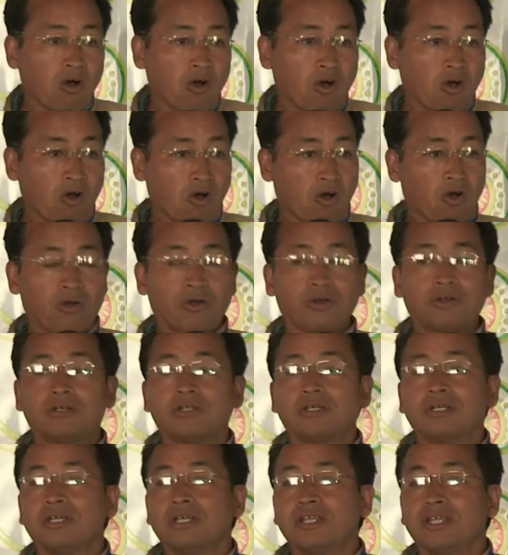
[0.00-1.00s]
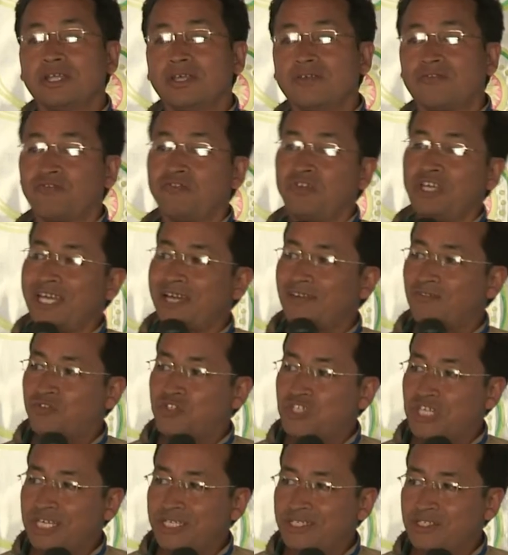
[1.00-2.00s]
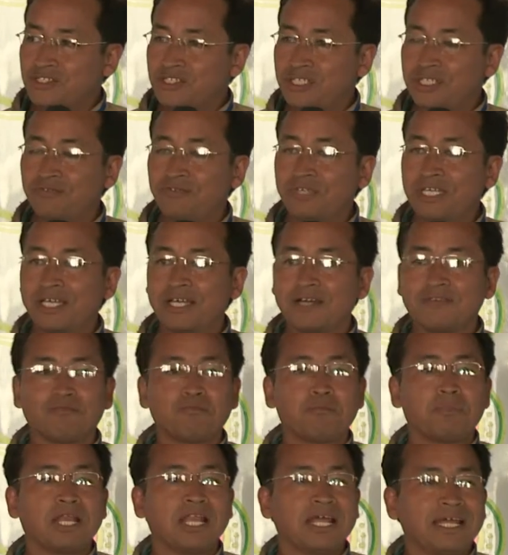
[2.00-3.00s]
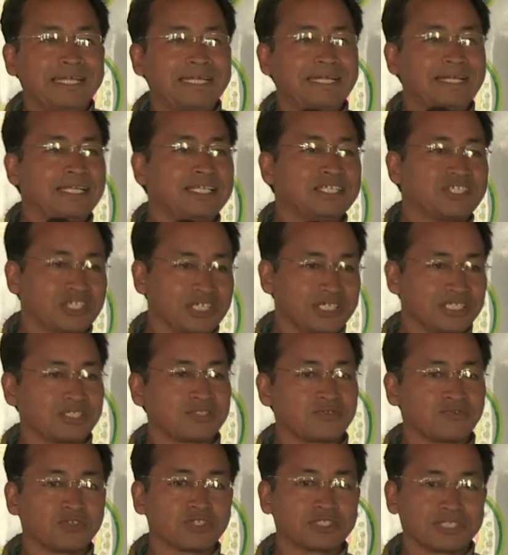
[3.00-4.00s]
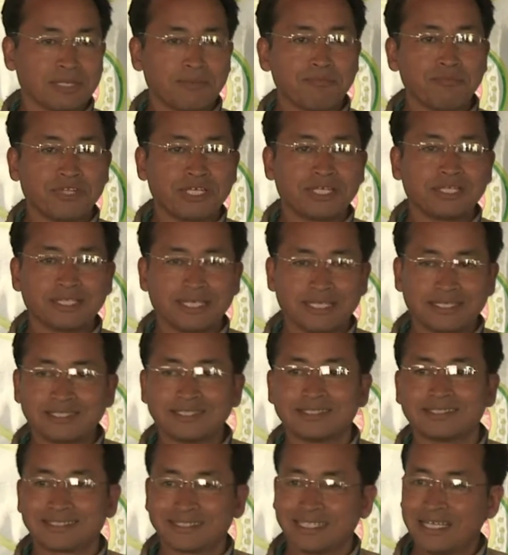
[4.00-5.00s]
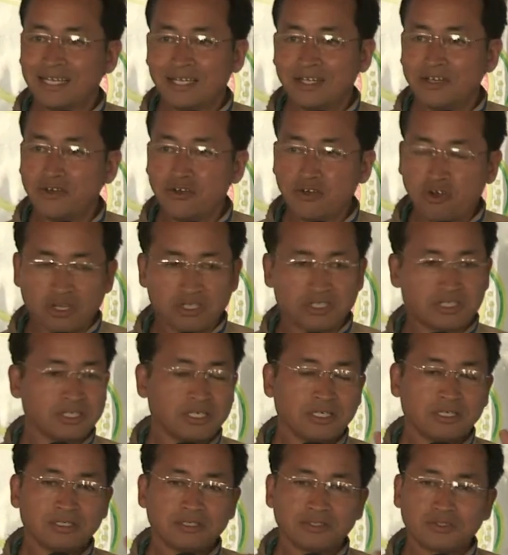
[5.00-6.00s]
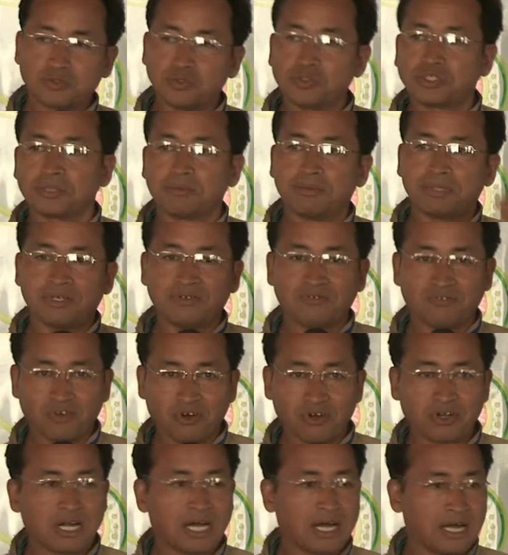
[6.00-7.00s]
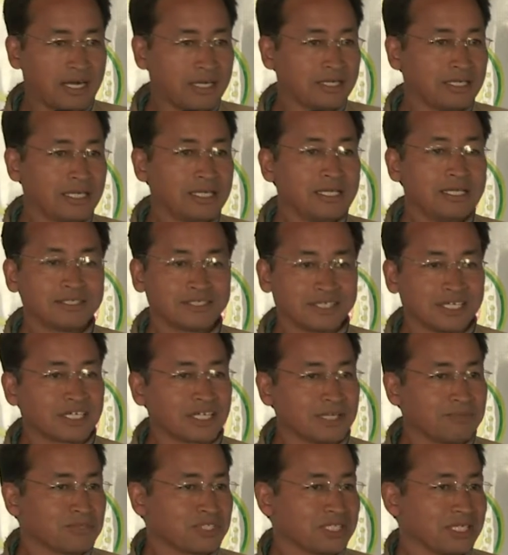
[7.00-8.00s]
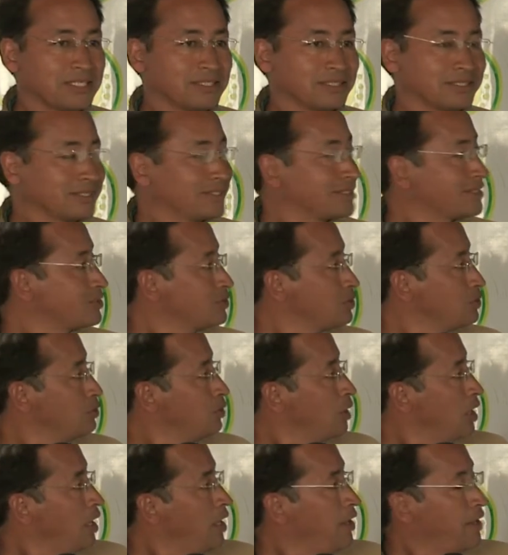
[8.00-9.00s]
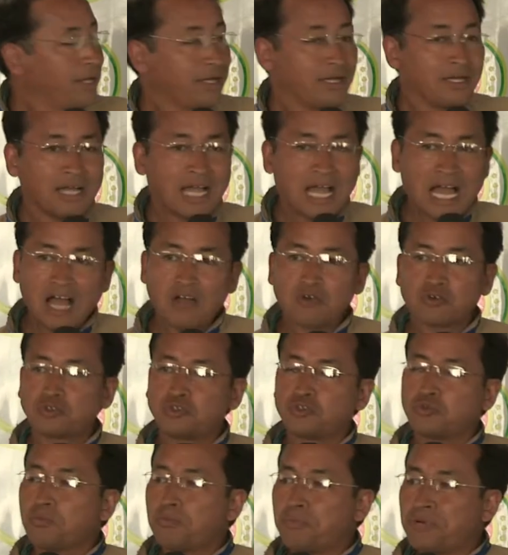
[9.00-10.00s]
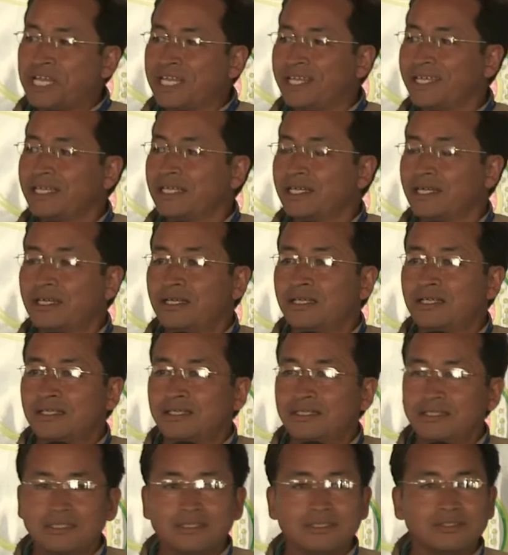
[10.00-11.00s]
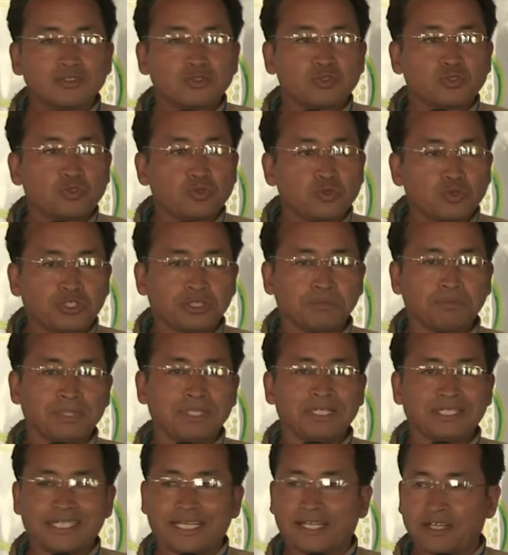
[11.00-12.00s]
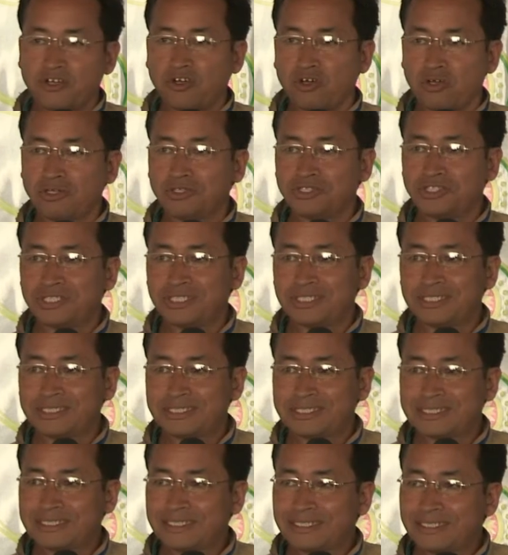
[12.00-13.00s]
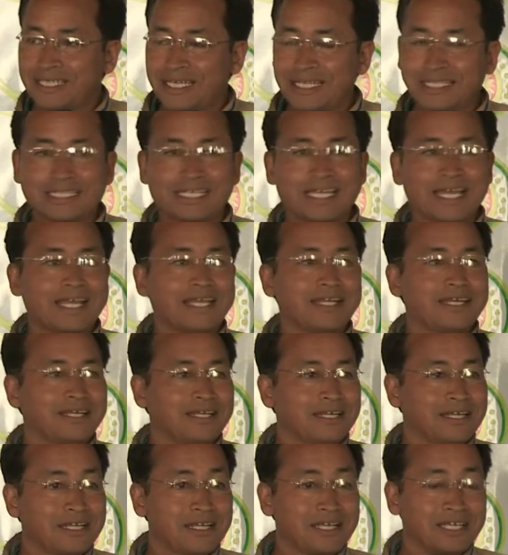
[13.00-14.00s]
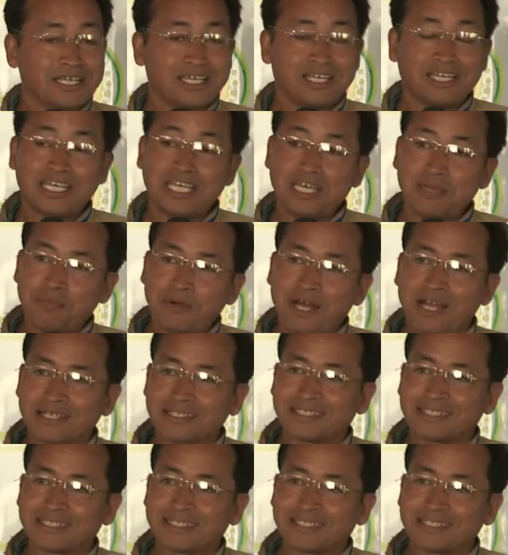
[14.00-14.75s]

Or if we have changed, then we have blindly changed for something that is not suitable for our circumstances. So how to bring suitable technologies that can keep our